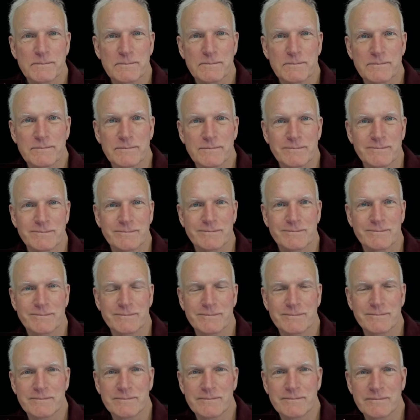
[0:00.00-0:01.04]

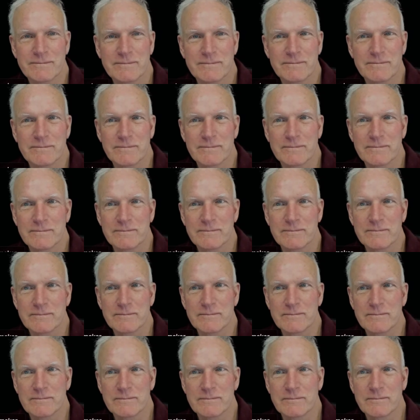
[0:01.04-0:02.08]

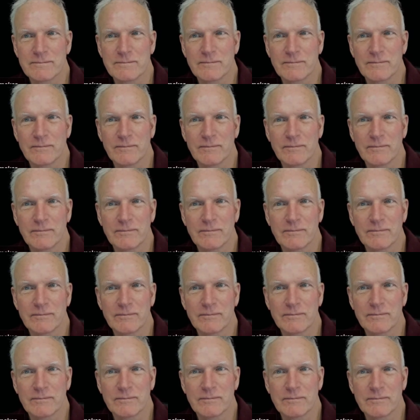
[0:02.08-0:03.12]

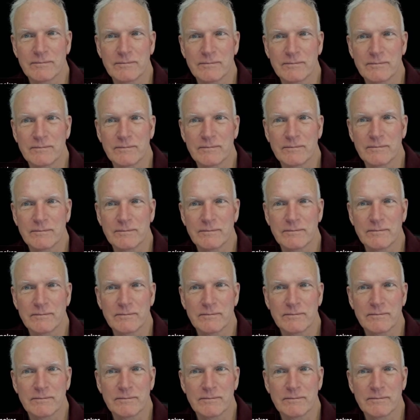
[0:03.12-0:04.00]
Nothing is said.